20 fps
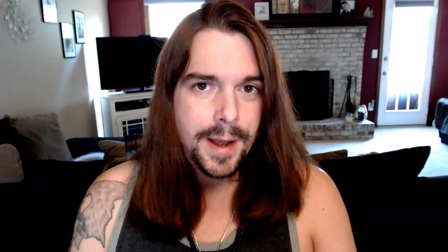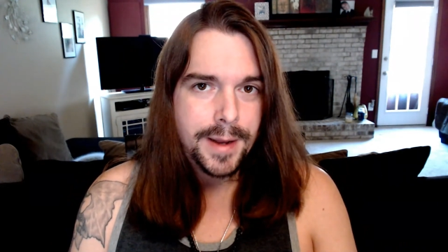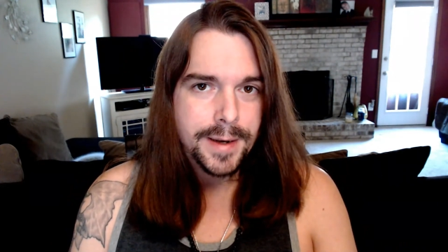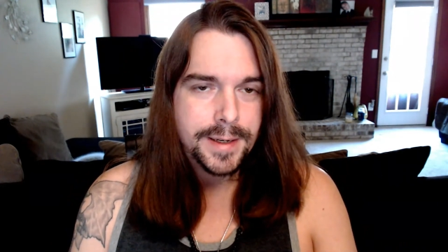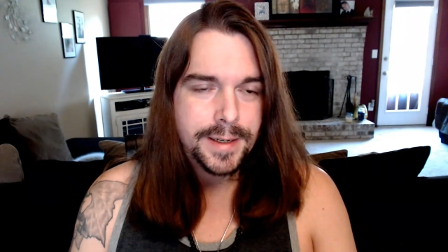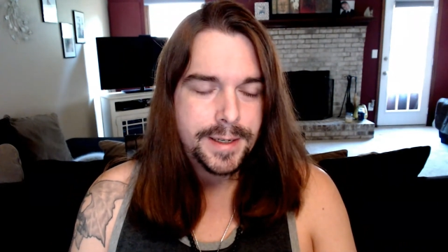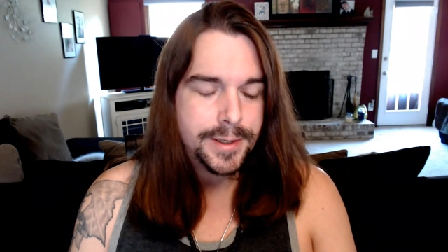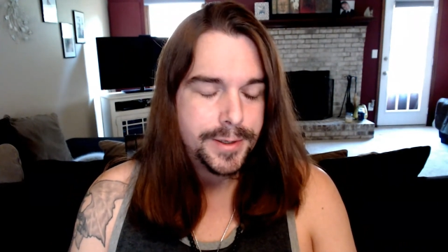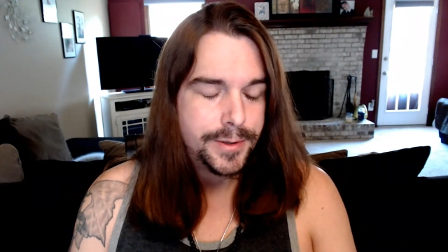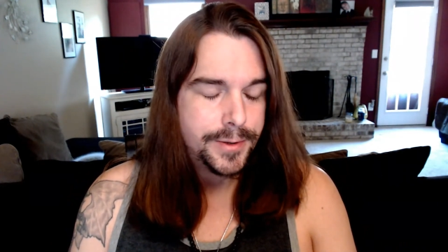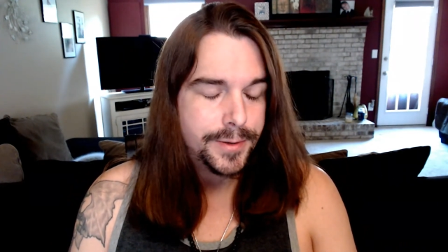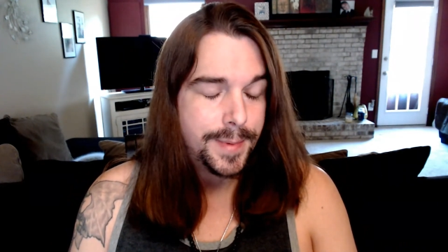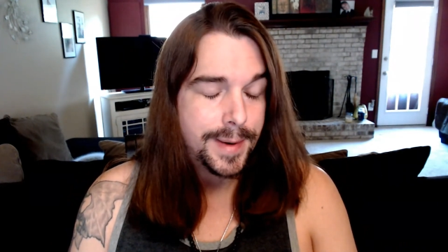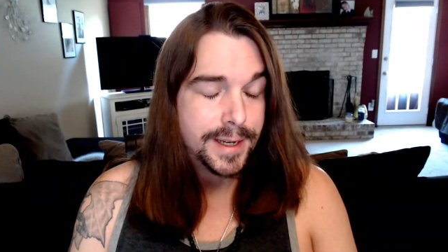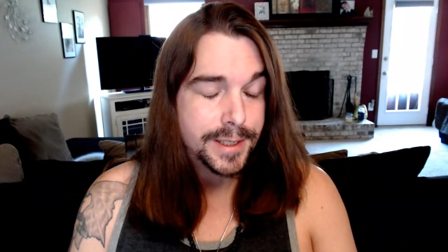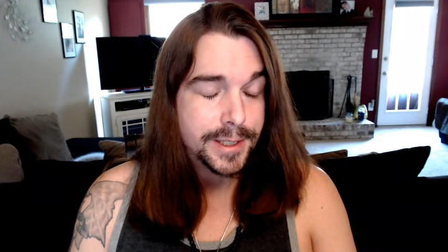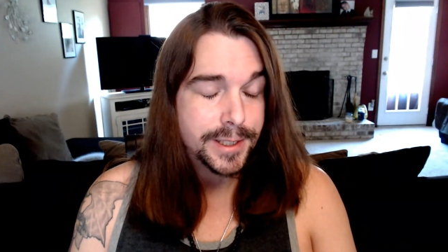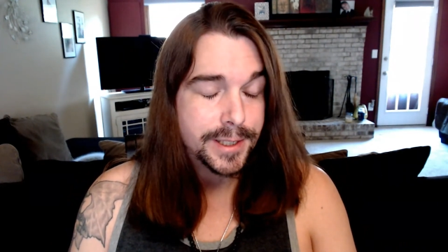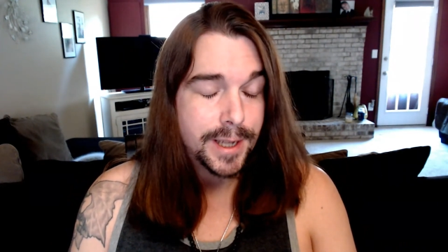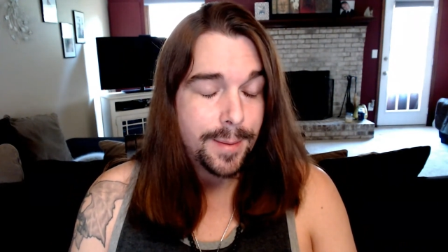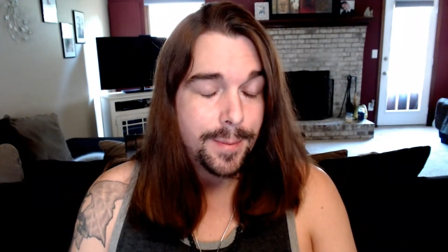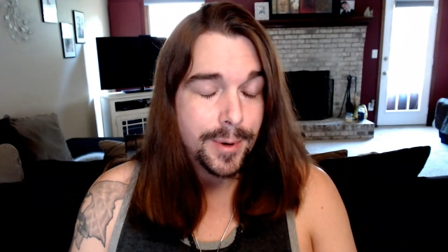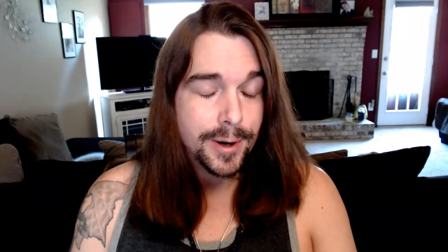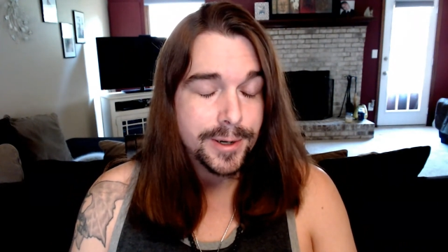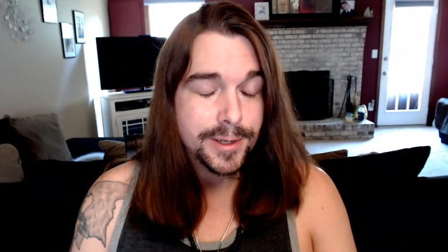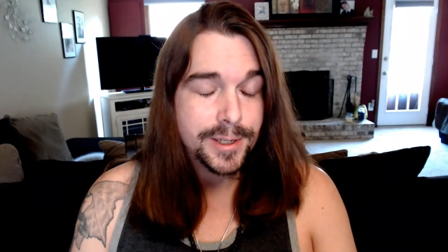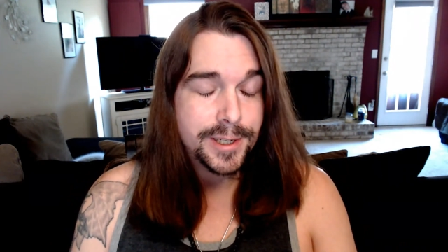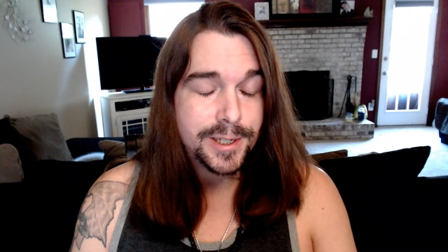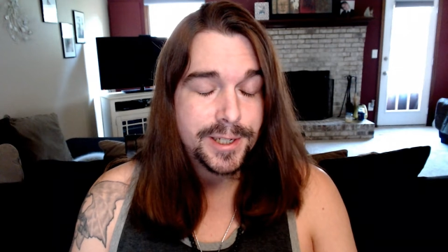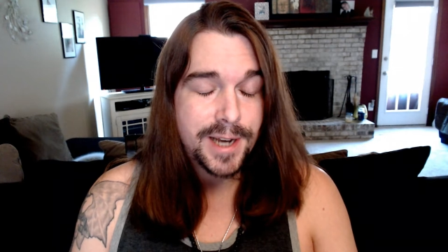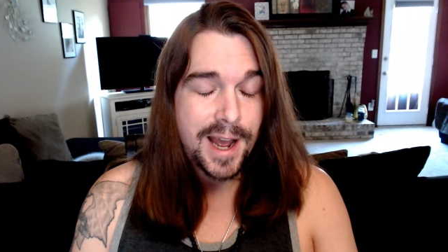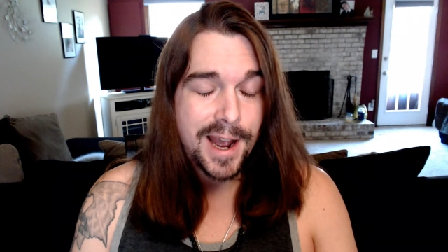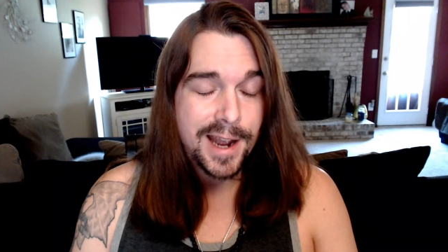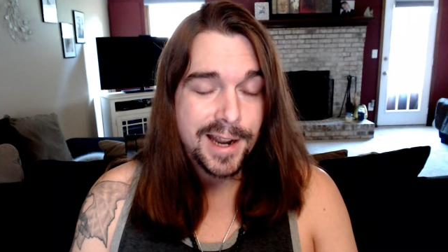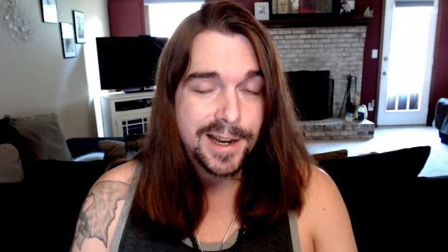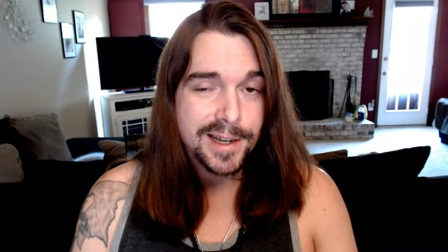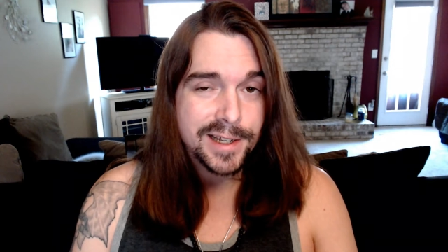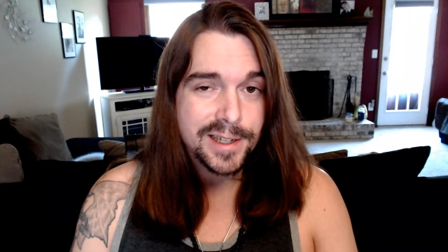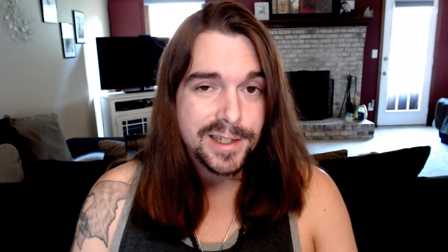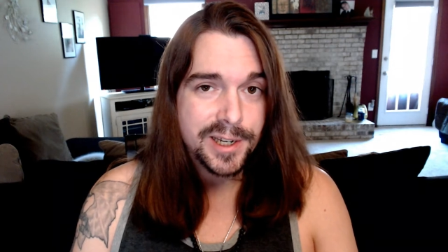to my Summer
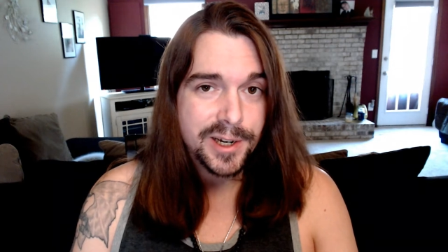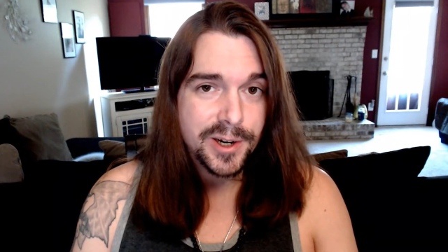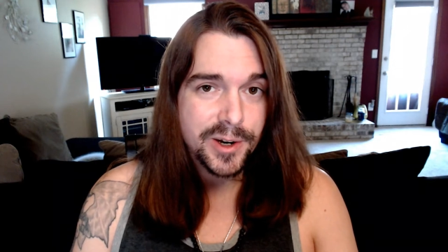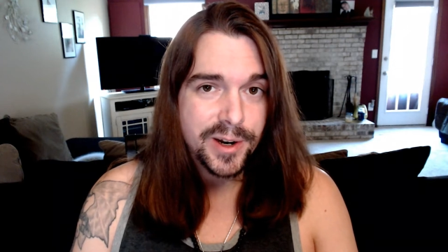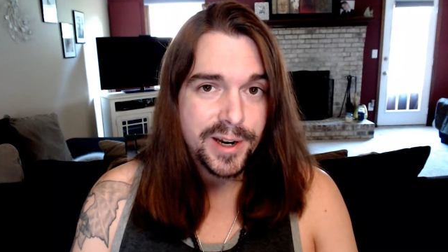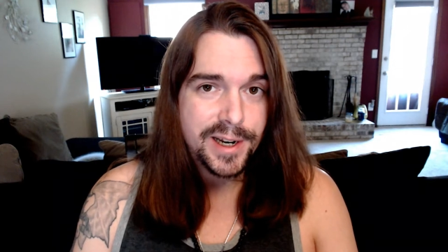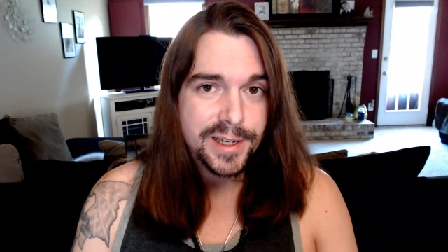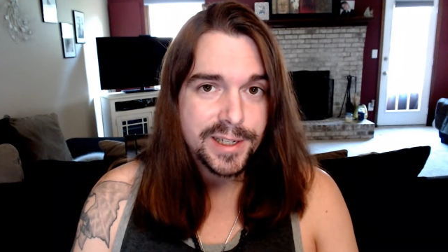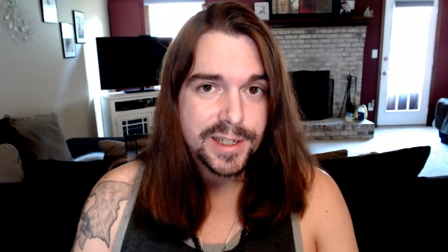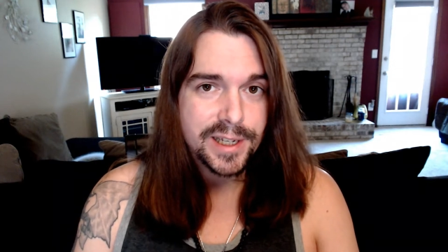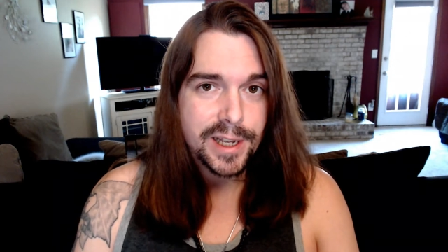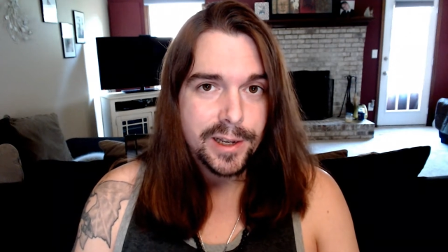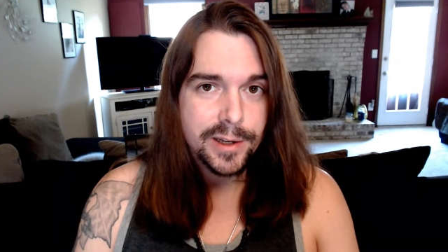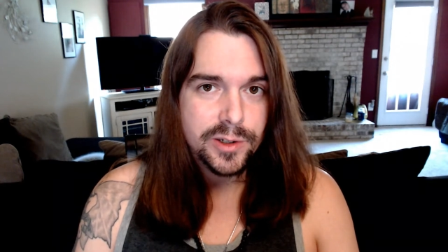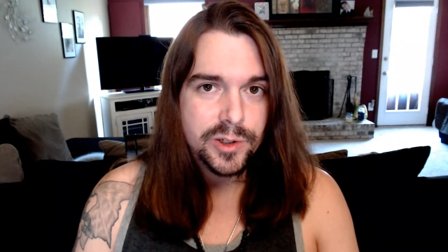Snack Series